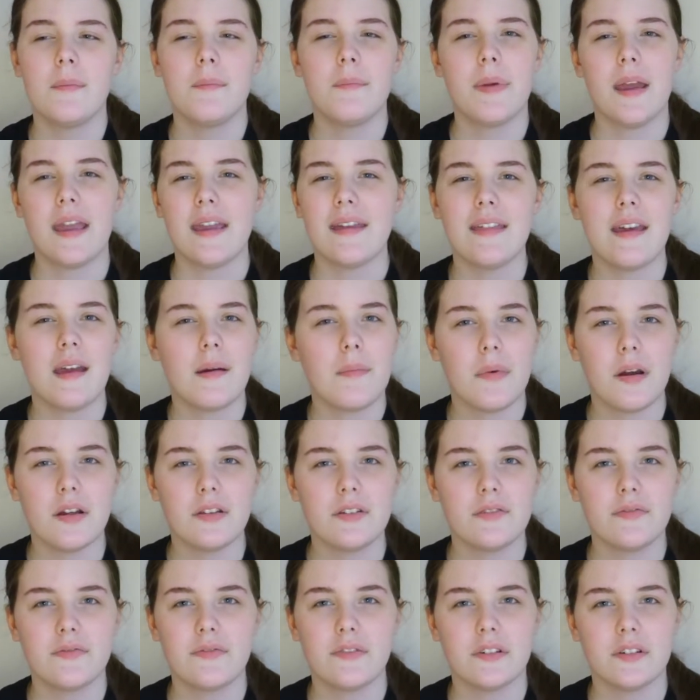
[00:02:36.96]
pay that
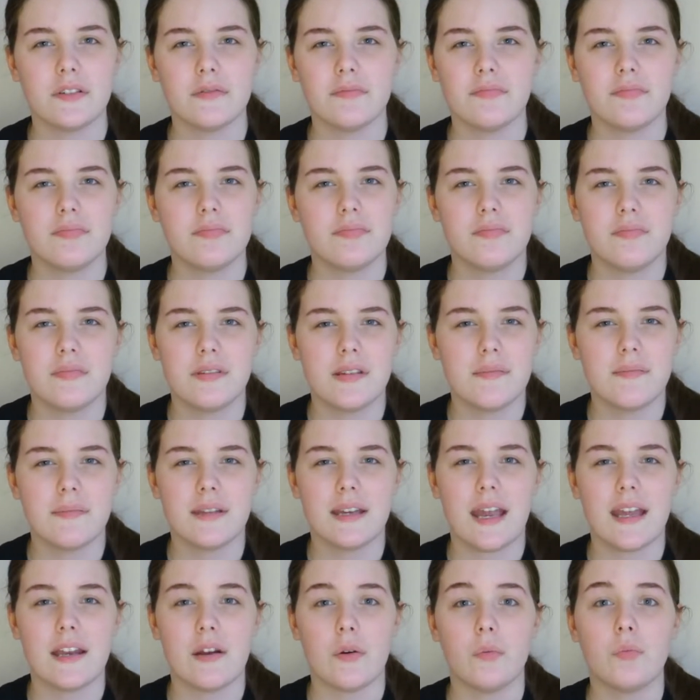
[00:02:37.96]
much for
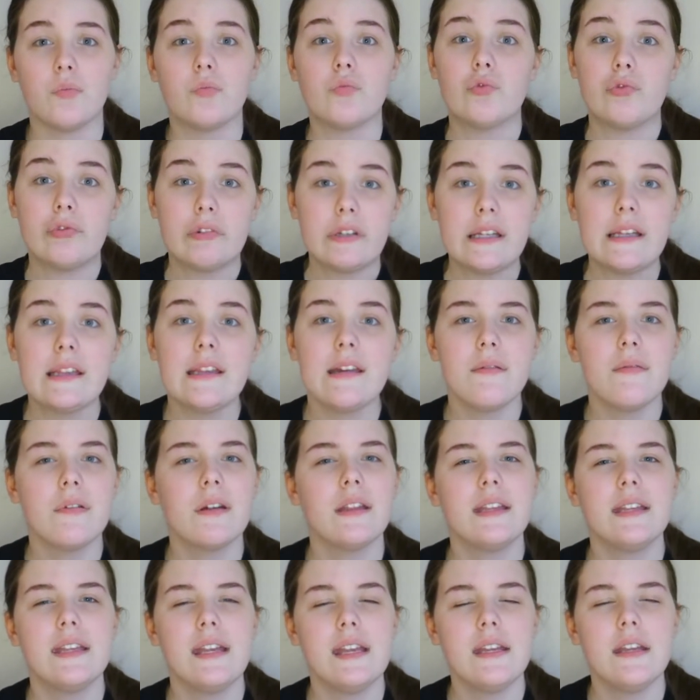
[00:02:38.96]
something I don't really,
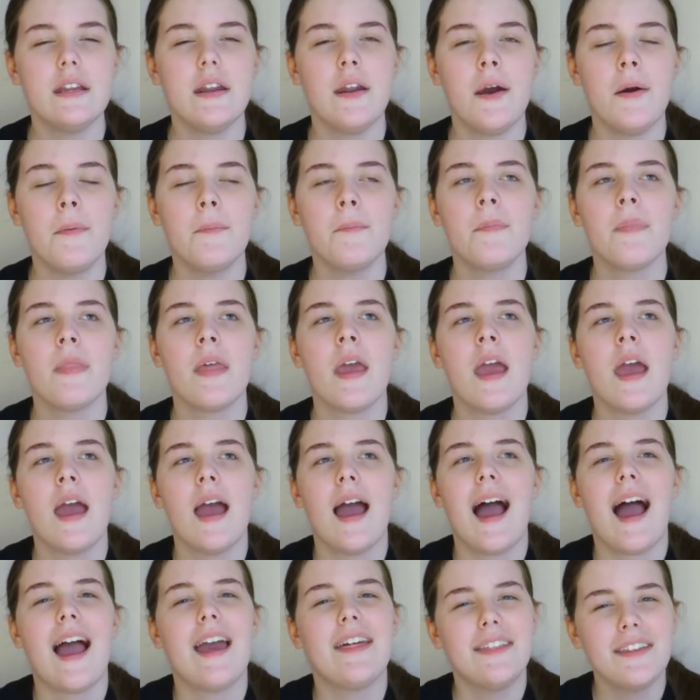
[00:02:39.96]
really need, you know?
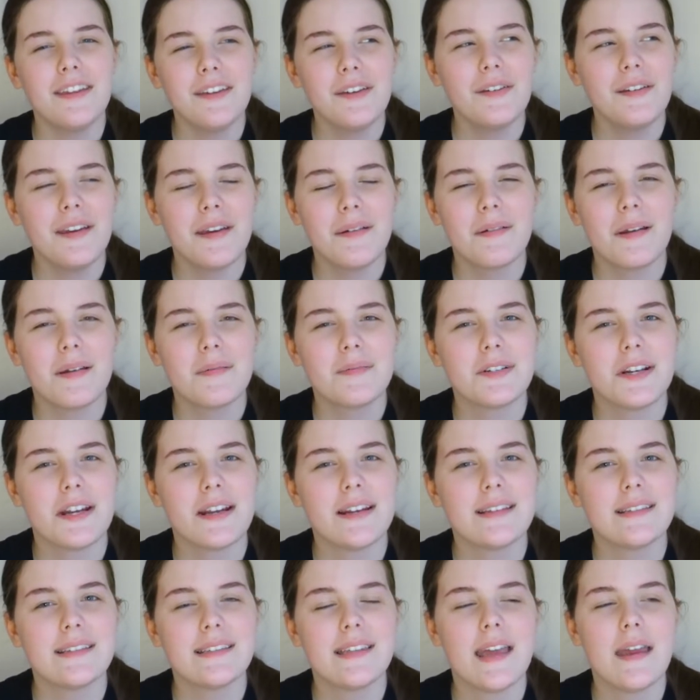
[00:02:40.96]
I think you get what I'm
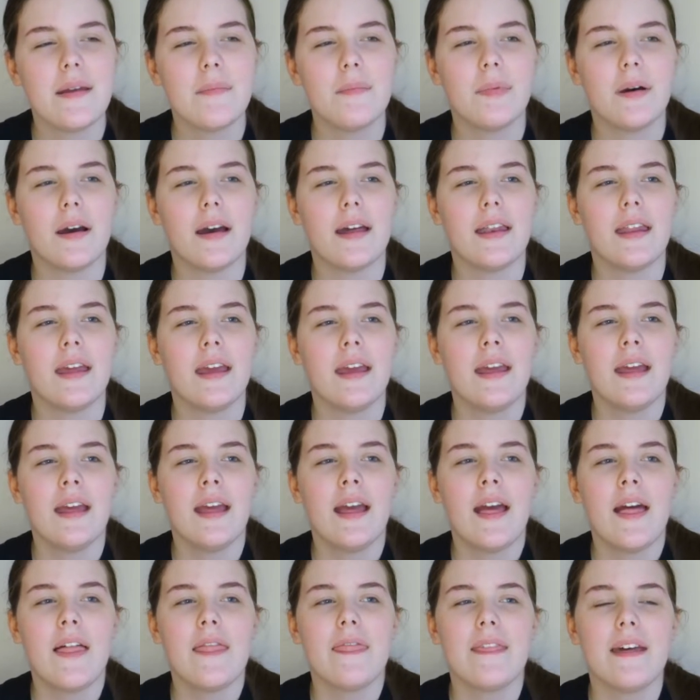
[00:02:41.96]
trying to say, but
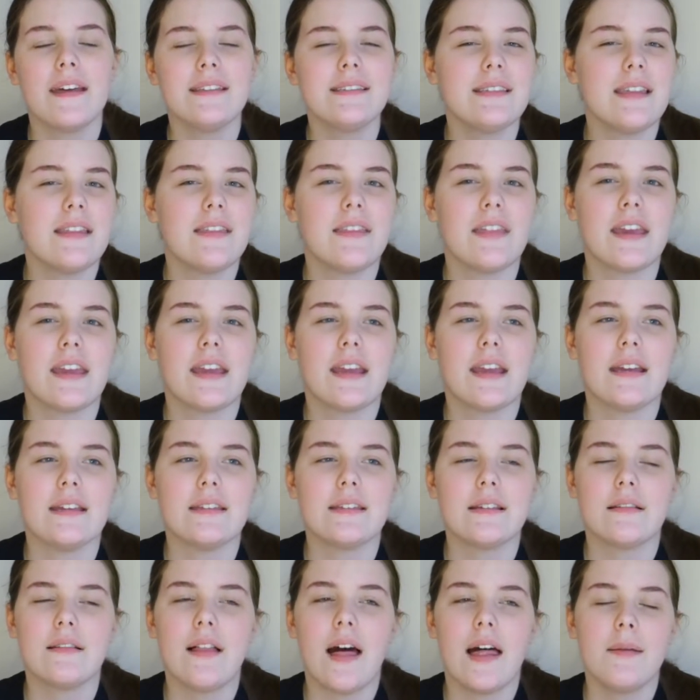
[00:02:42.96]
that's the thing
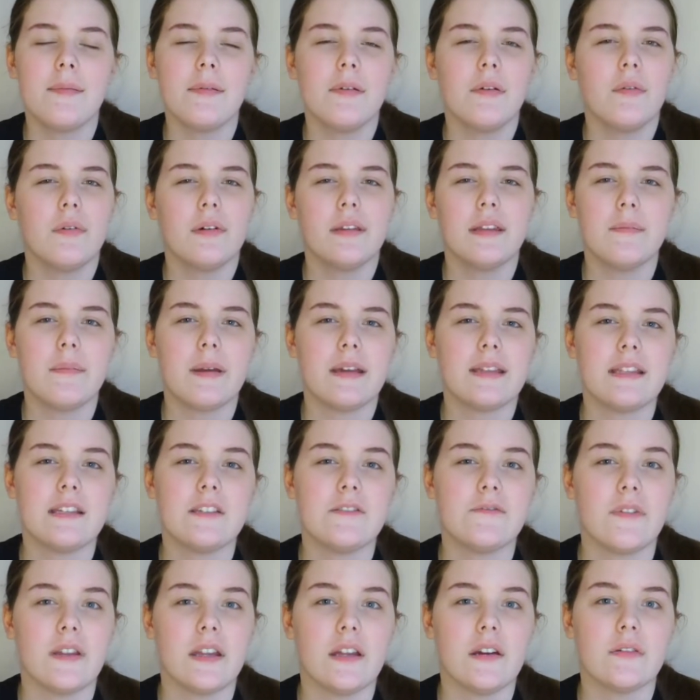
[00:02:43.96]
is a lot of people when they make
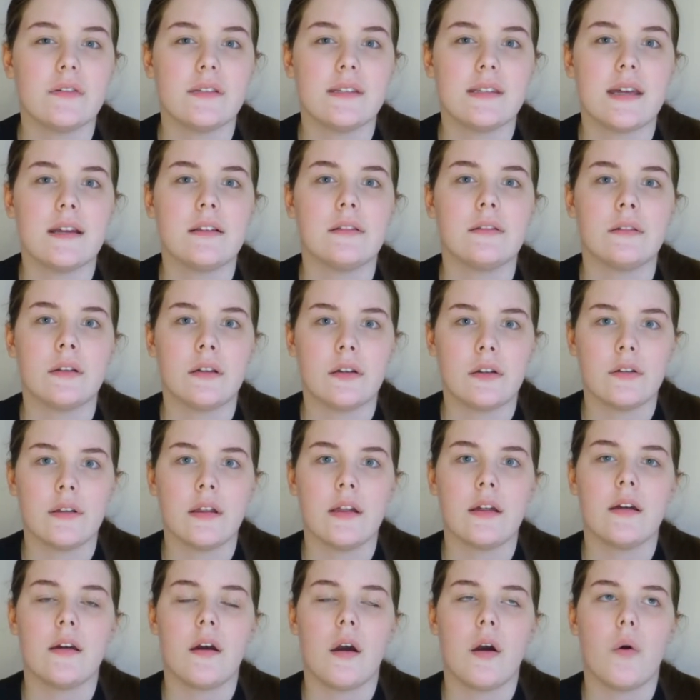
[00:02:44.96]
these videos, they
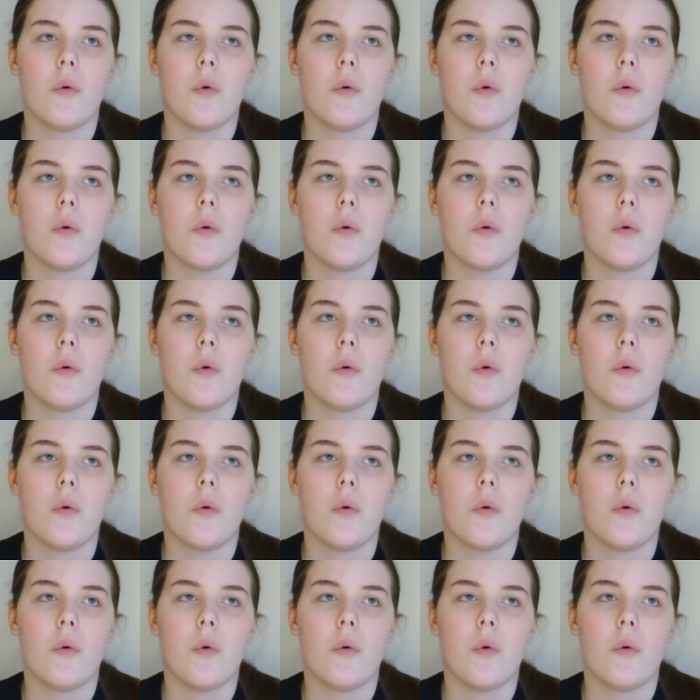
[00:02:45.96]
literally